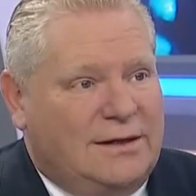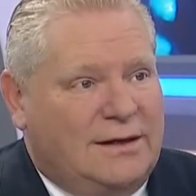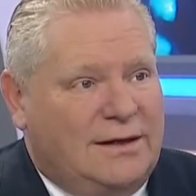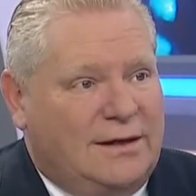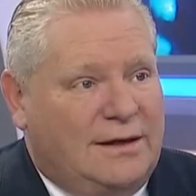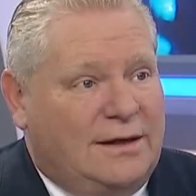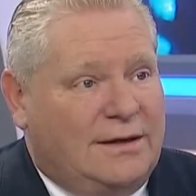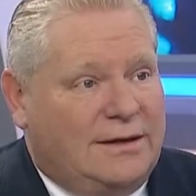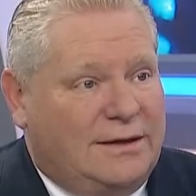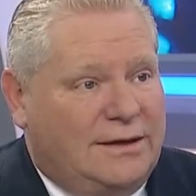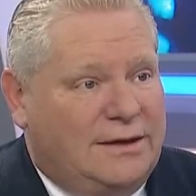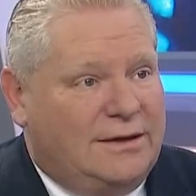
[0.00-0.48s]

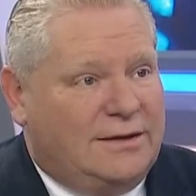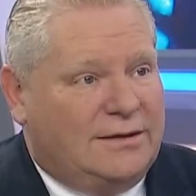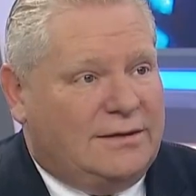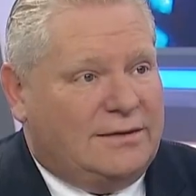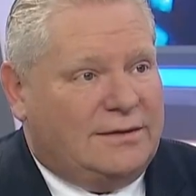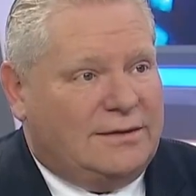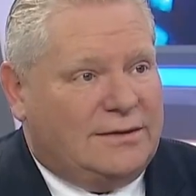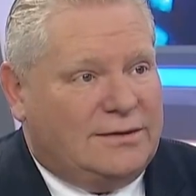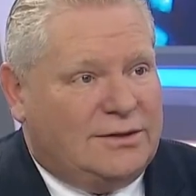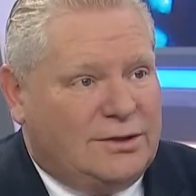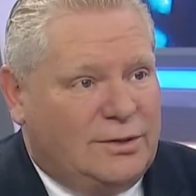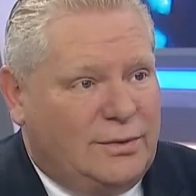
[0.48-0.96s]
a
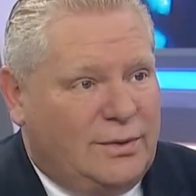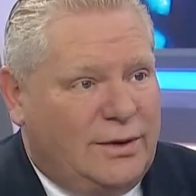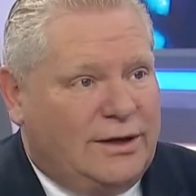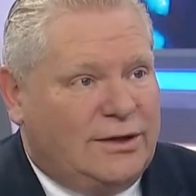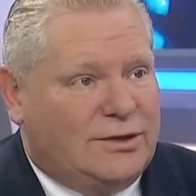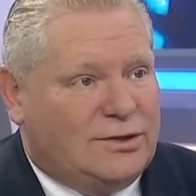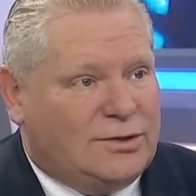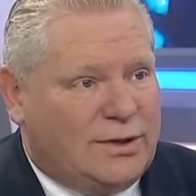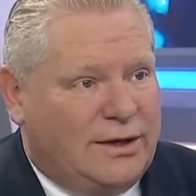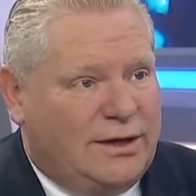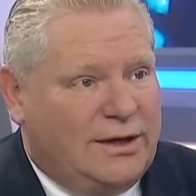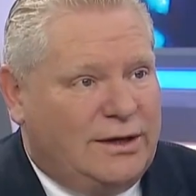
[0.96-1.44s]
year in
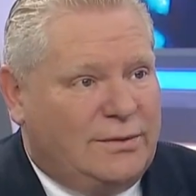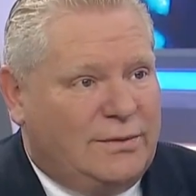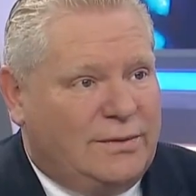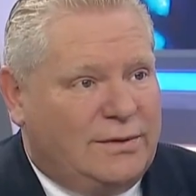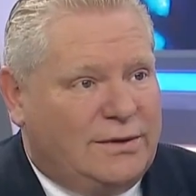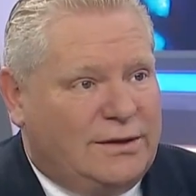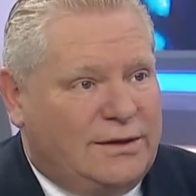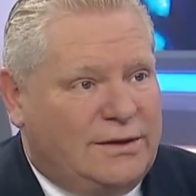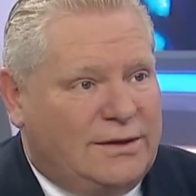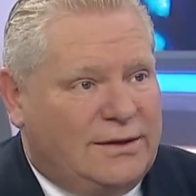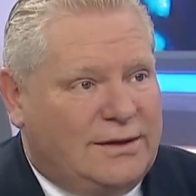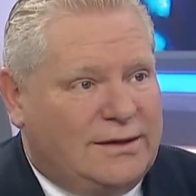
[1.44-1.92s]
two-way trade
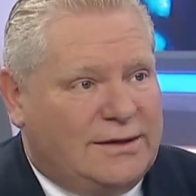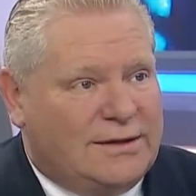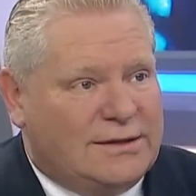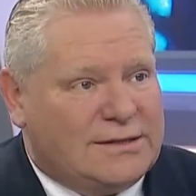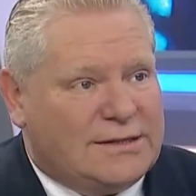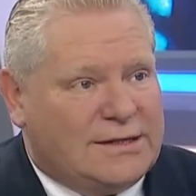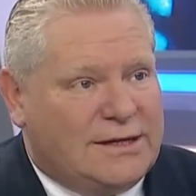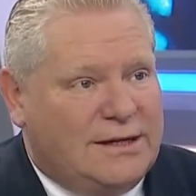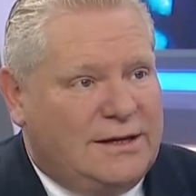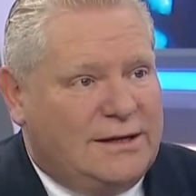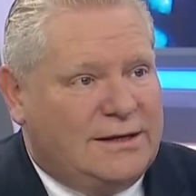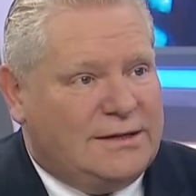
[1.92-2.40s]
with the United
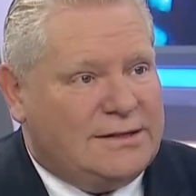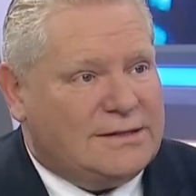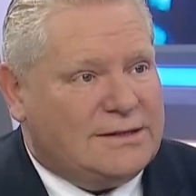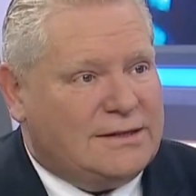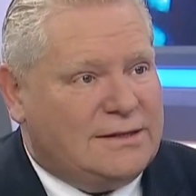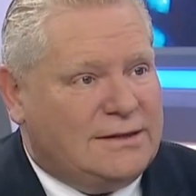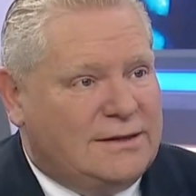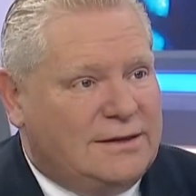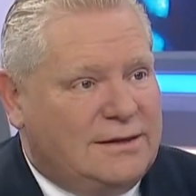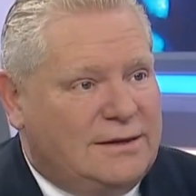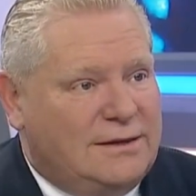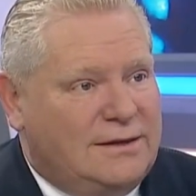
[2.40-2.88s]
States,
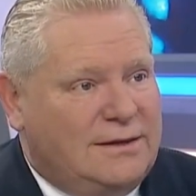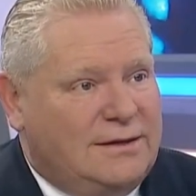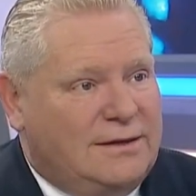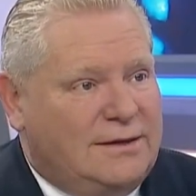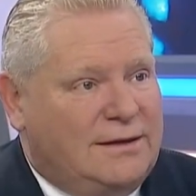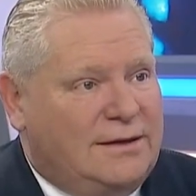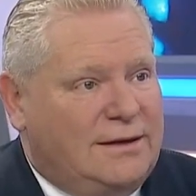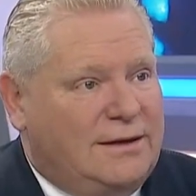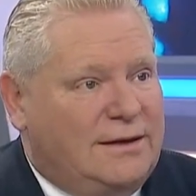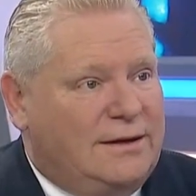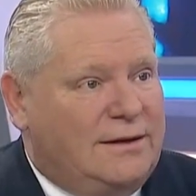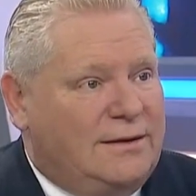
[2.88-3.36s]

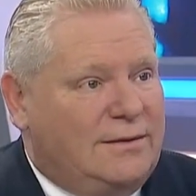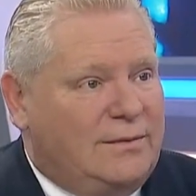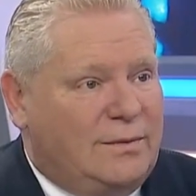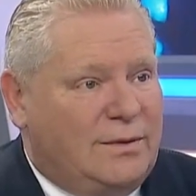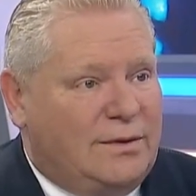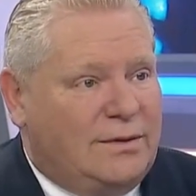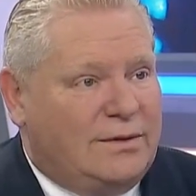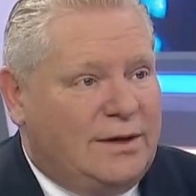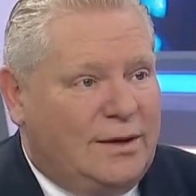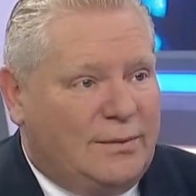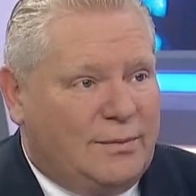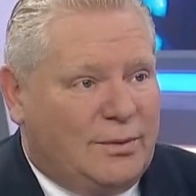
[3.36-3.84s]
and
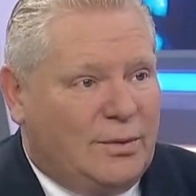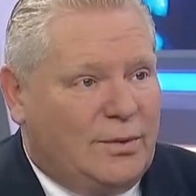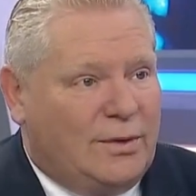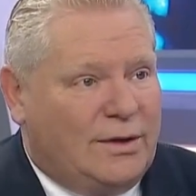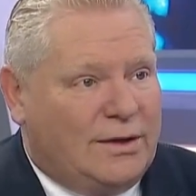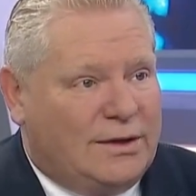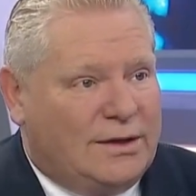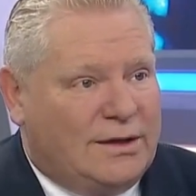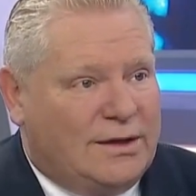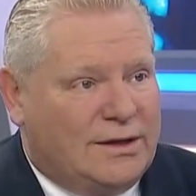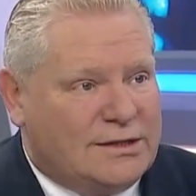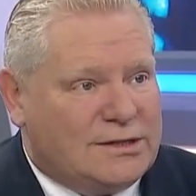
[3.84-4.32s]
we're number
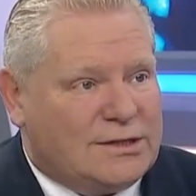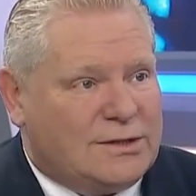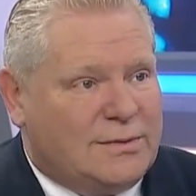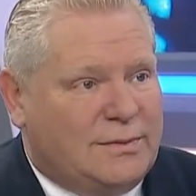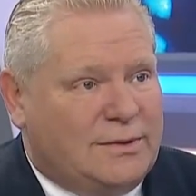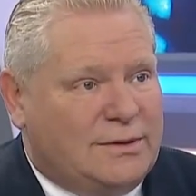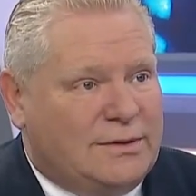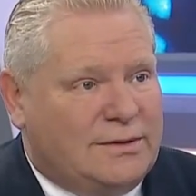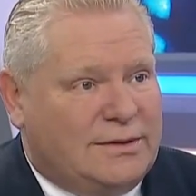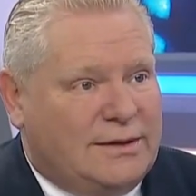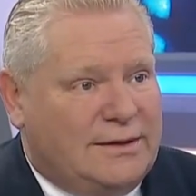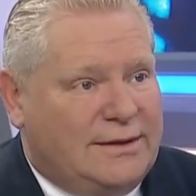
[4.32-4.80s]
one
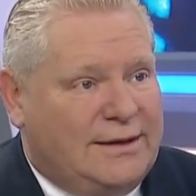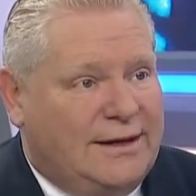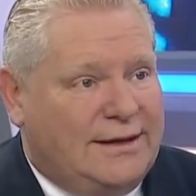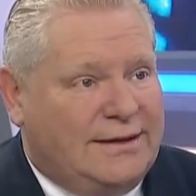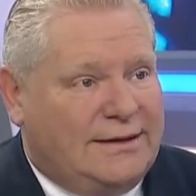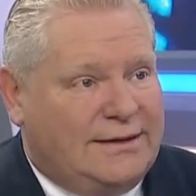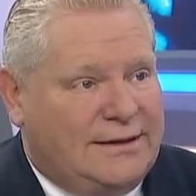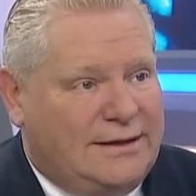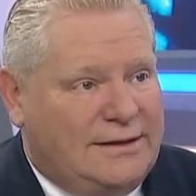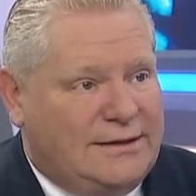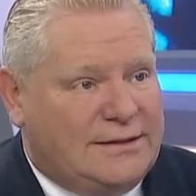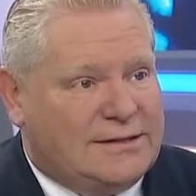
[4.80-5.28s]
customer to
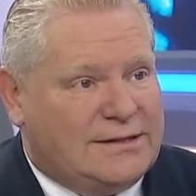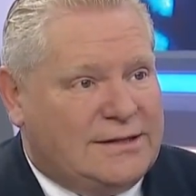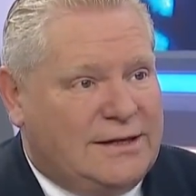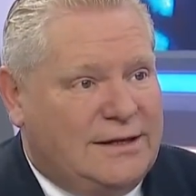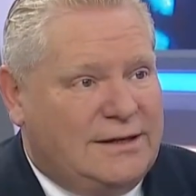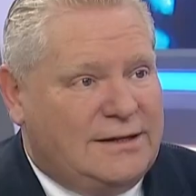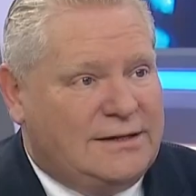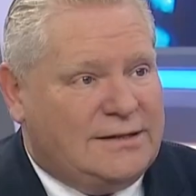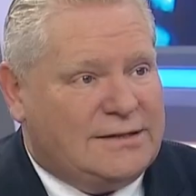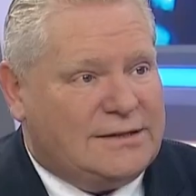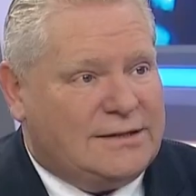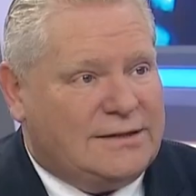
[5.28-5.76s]
19
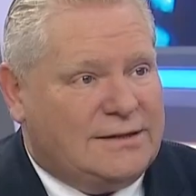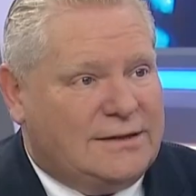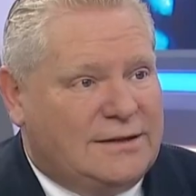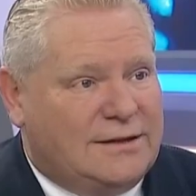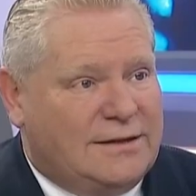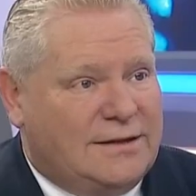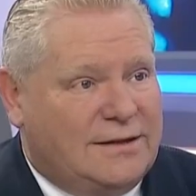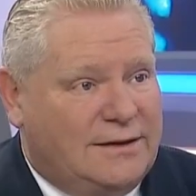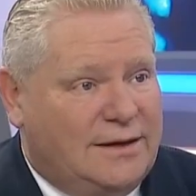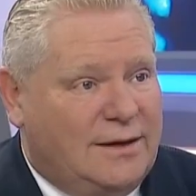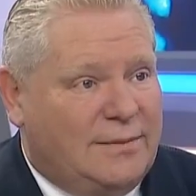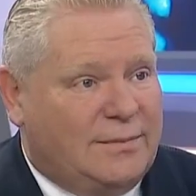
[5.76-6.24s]
states
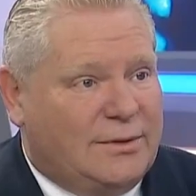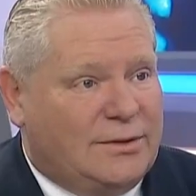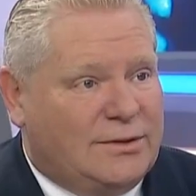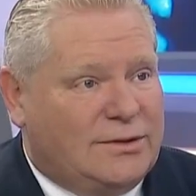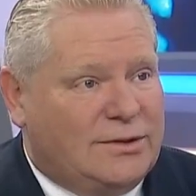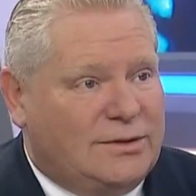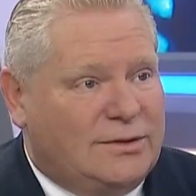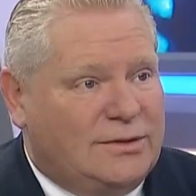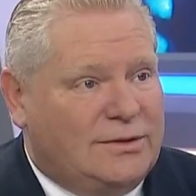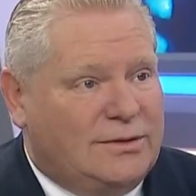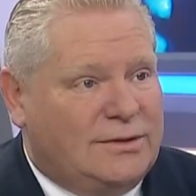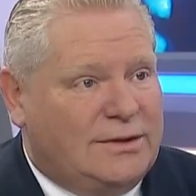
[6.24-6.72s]
and number
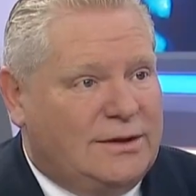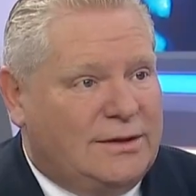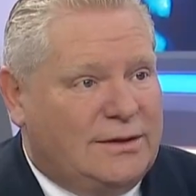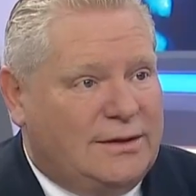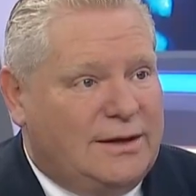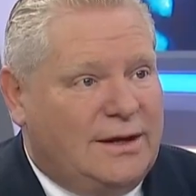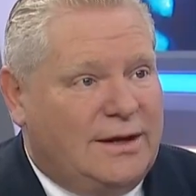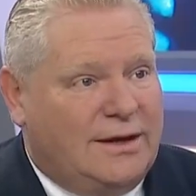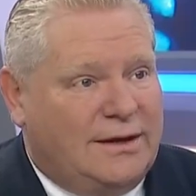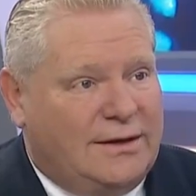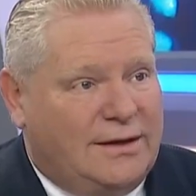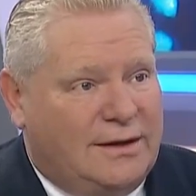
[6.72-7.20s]
two to
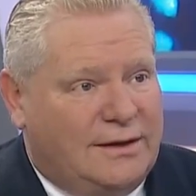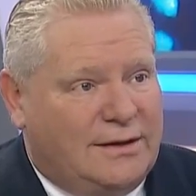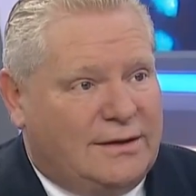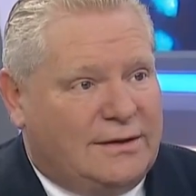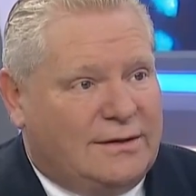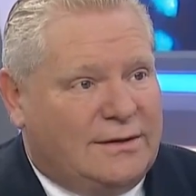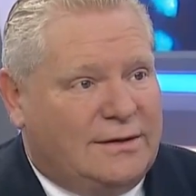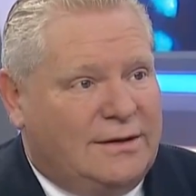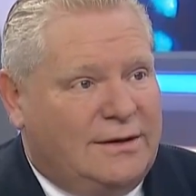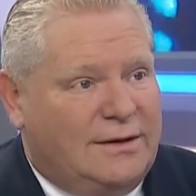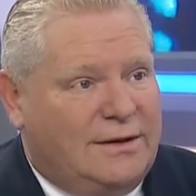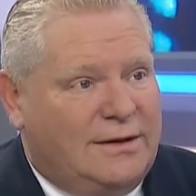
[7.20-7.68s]
nine
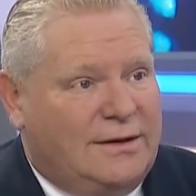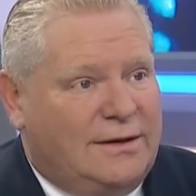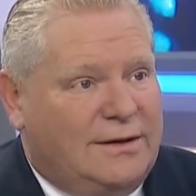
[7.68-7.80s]
other